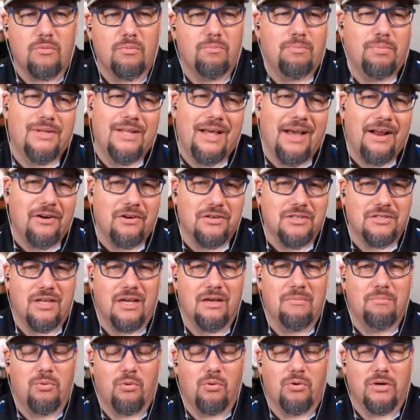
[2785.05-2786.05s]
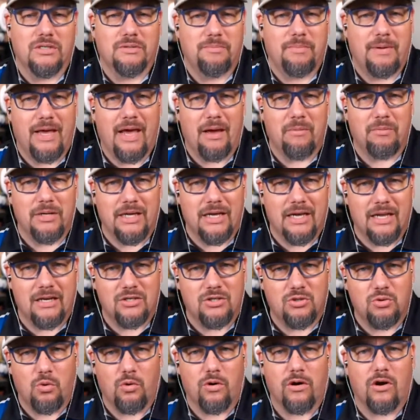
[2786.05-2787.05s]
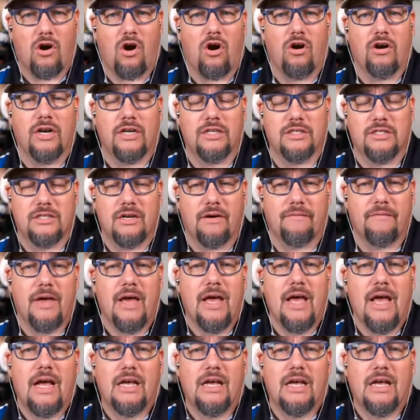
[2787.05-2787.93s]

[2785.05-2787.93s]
players like Boris being able to get a tour card and stuff